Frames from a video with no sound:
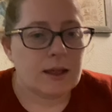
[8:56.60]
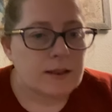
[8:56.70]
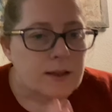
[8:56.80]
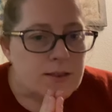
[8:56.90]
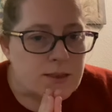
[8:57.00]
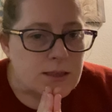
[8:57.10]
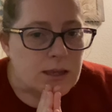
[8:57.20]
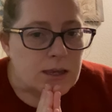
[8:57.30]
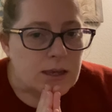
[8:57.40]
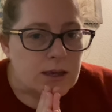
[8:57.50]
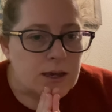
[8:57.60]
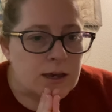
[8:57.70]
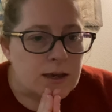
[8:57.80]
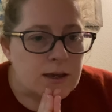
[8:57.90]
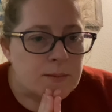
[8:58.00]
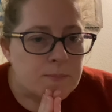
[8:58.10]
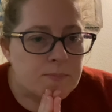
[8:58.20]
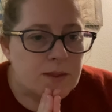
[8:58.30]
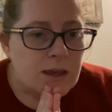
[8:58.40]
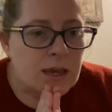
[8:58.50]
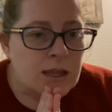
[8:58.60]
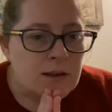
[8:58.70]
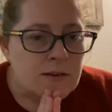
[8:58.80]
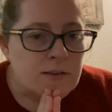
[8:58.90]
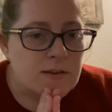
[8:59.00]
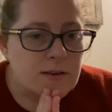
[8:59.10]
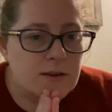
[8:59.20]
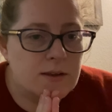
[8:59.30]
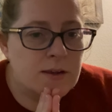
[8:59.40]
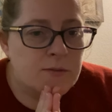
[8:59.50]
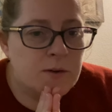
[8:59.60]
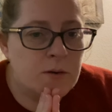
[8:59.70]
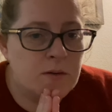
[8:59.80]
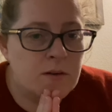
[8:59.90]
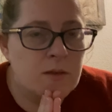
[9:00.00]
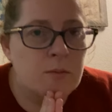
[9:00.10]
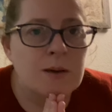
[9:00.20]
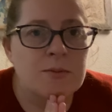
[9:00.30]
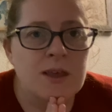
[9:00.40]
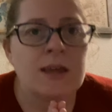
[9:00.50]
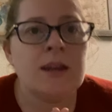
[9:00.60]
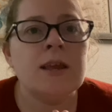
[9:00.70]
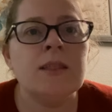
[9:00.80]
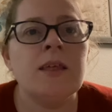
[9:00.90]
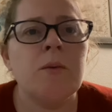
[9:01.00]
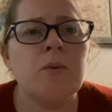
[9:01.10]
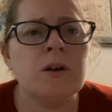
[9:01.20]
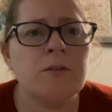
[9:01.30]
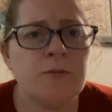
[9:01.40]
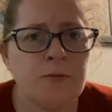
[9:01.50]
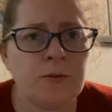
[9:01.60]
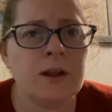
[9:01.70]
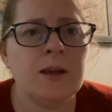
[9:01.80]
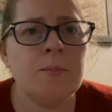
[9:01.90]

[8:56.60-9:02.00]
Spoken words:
Let's see. And if you go to the website, they were free